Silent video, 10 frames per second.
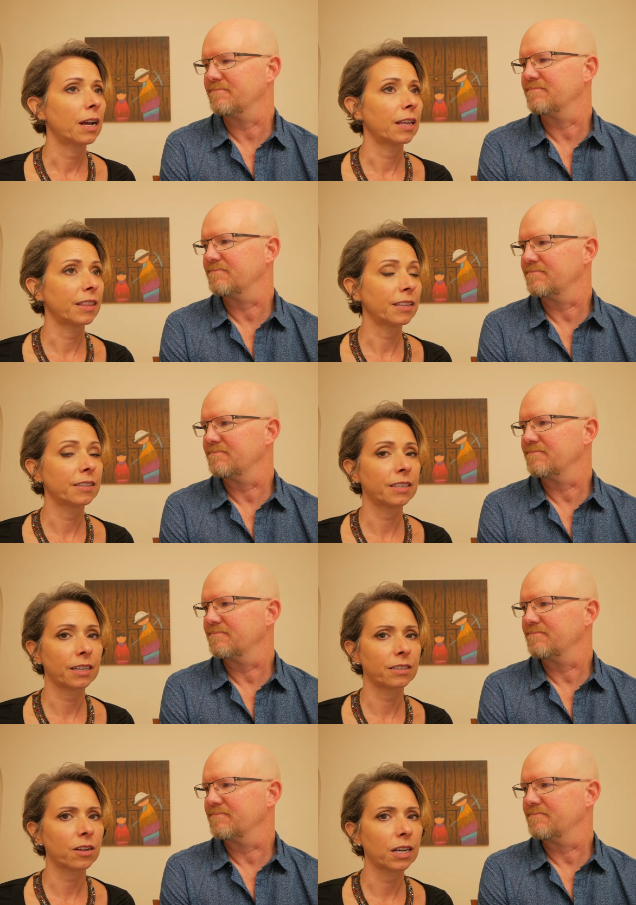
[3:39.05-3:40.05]
Speaker 1: I think the
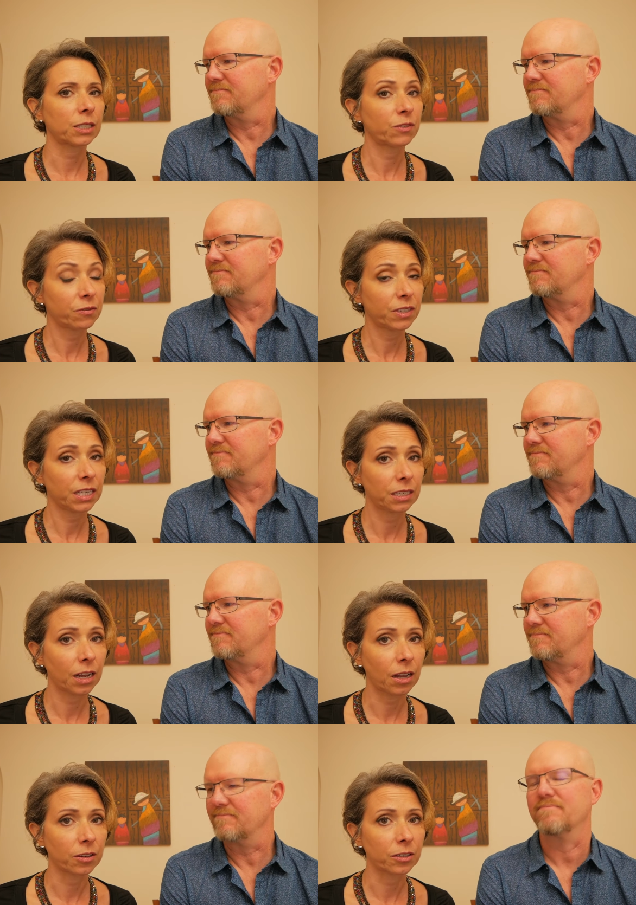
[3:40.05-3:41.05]
tickets cost $15,
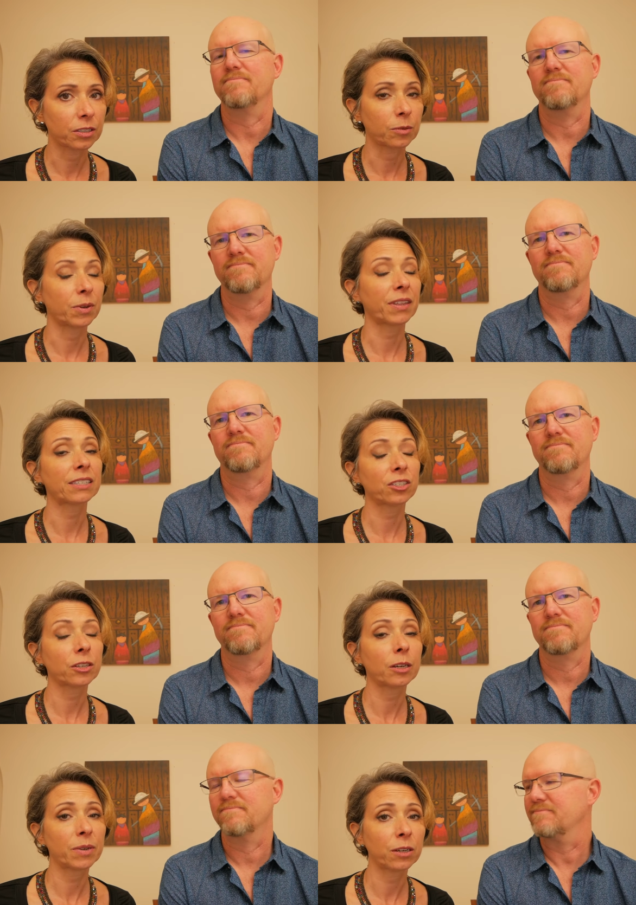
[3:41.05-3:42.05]
dollars mm-hmm. but that's
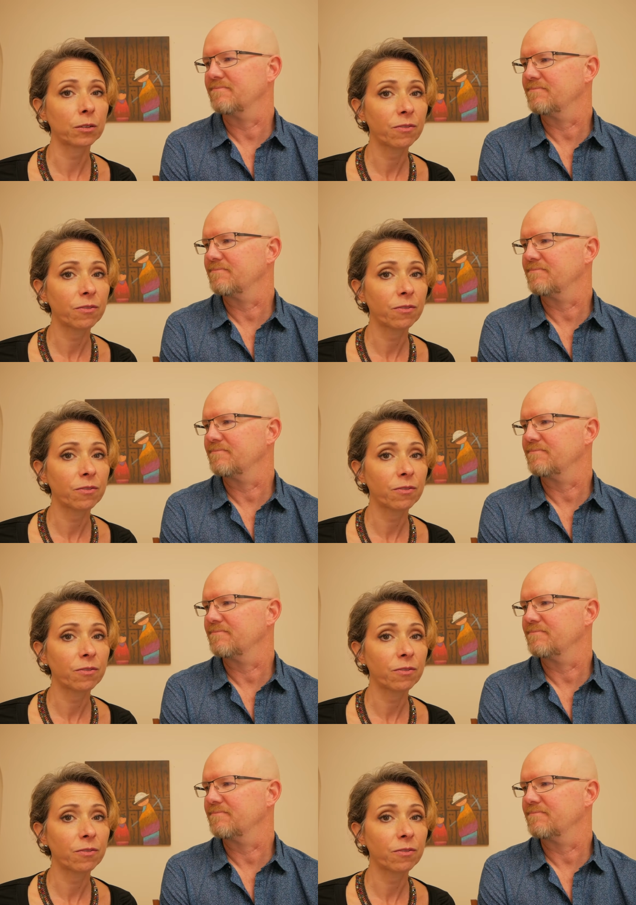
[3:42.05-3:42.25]
going to be your